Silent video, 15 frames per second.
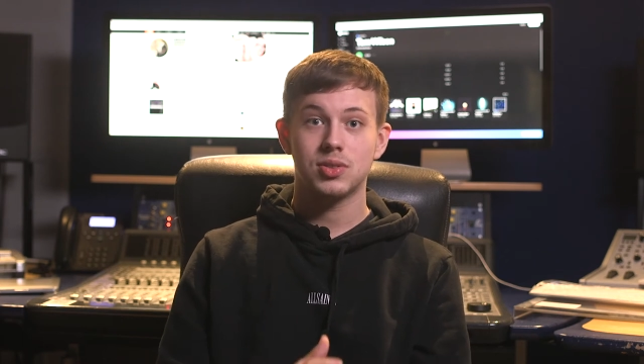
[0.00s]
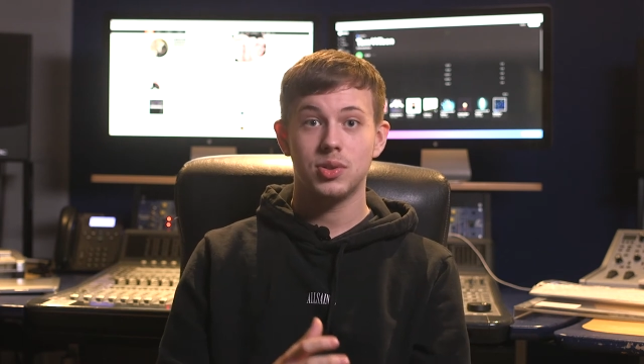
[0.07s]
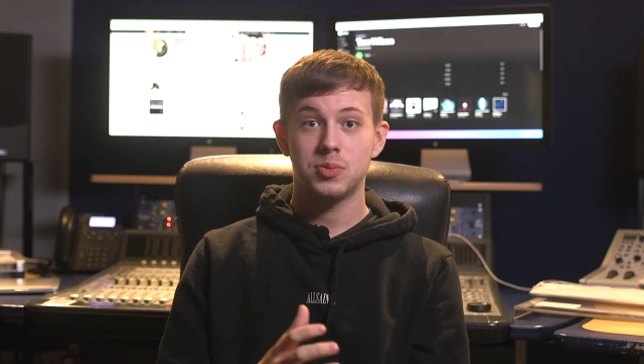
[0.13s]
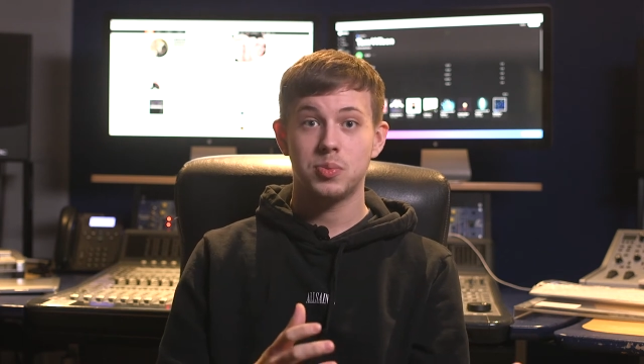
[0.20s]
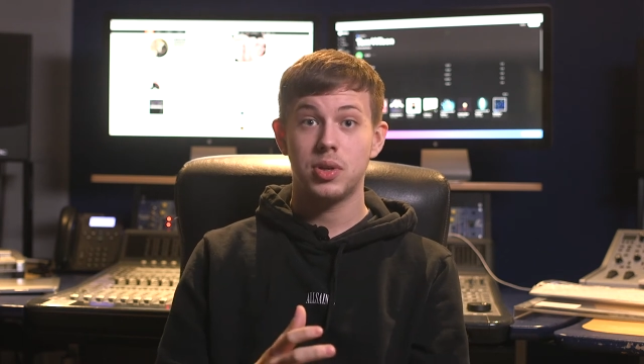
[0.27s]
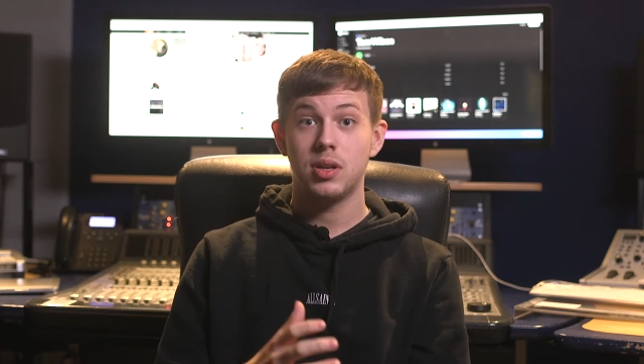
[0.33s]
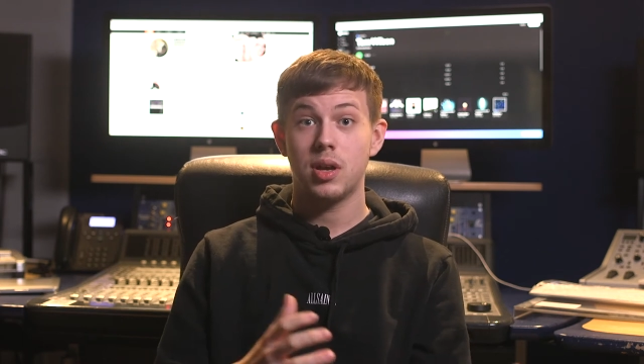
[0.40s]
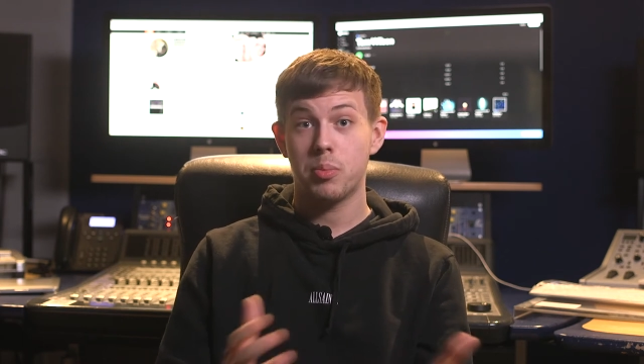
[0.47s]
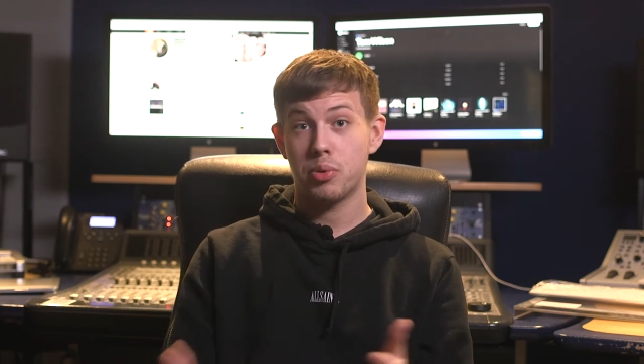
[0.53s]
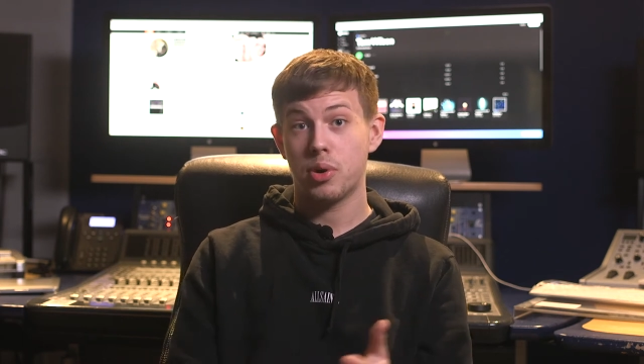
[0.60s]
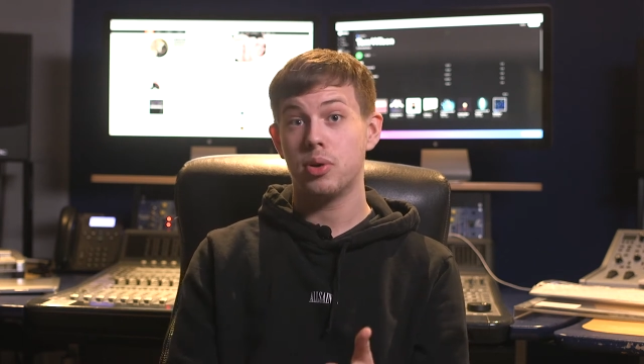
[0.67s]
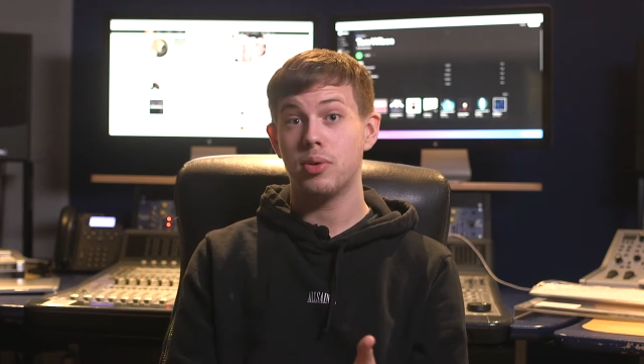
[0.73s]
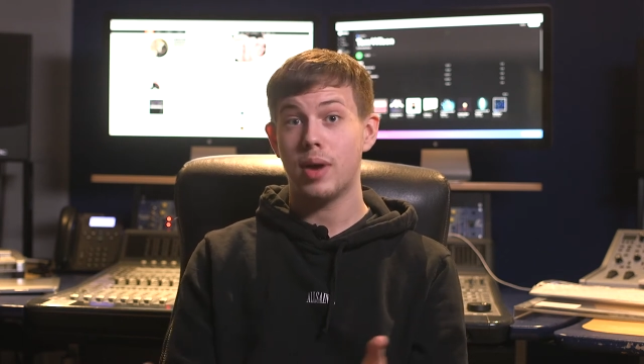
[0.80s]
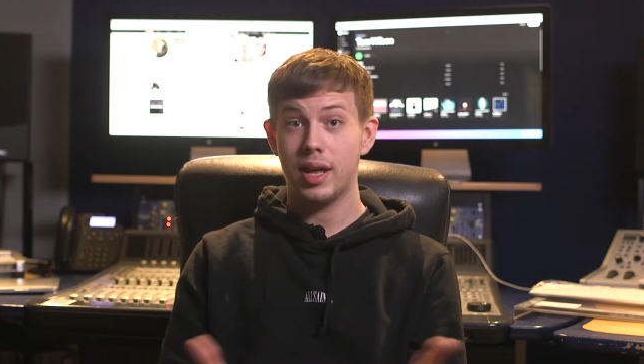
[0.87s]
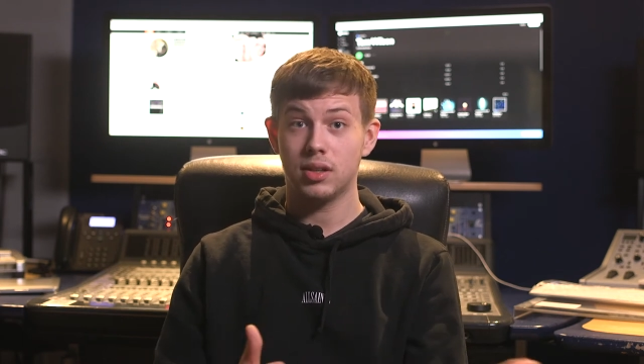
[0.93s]
So it's been a
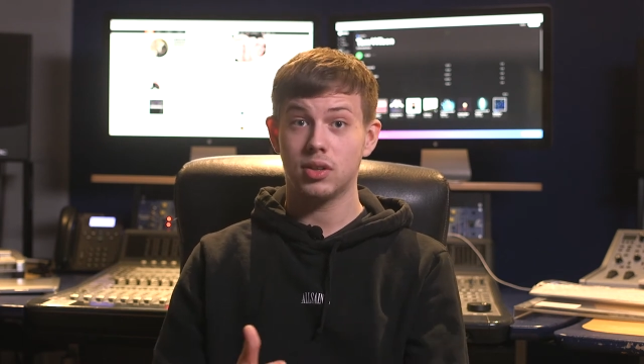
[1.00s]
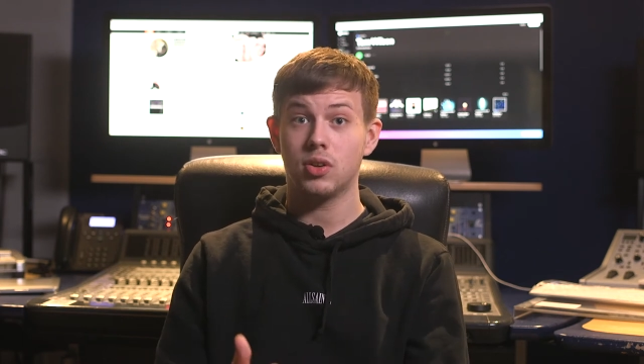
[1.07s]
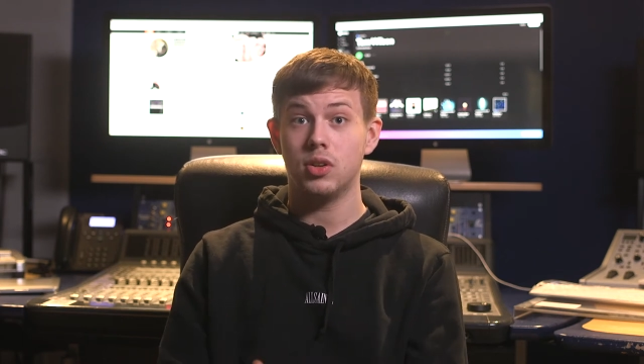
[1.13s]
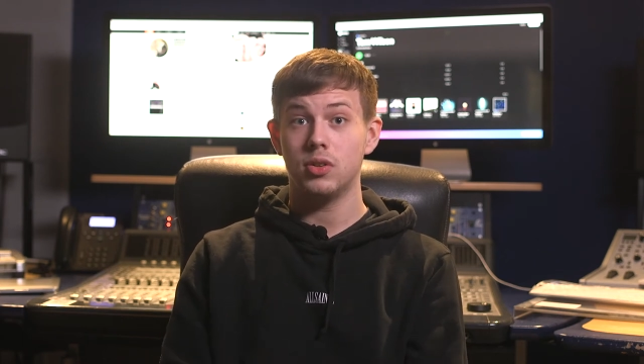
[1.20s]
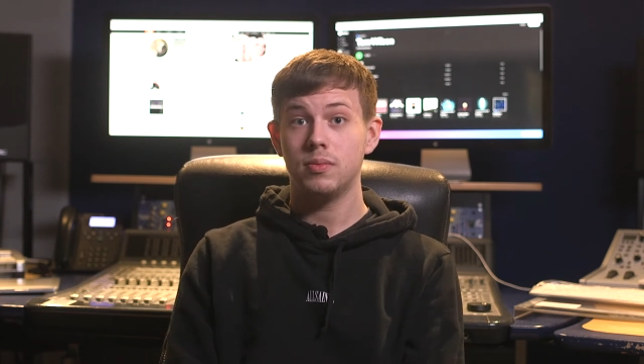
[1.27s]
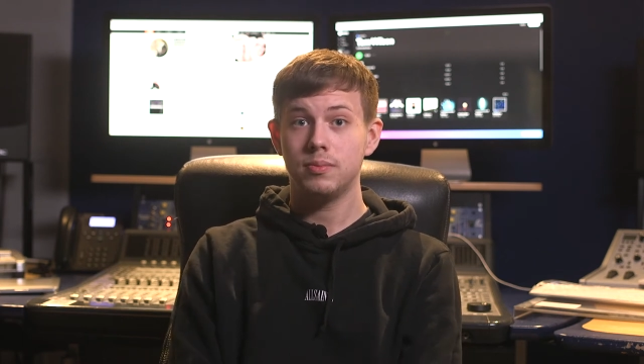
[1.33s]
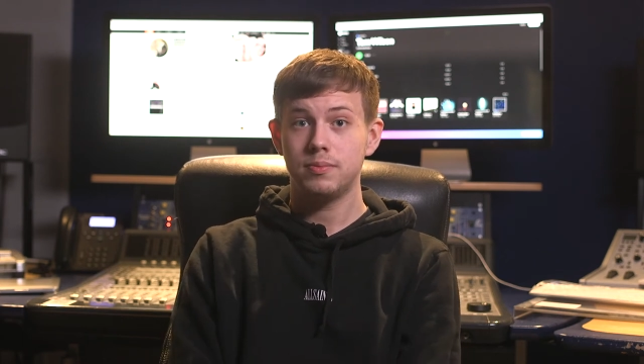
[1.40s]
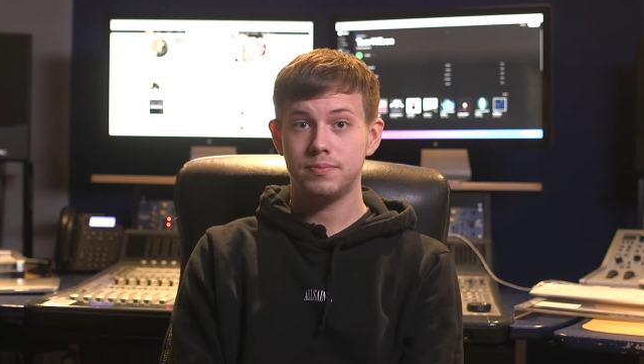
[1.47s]
pro and a con.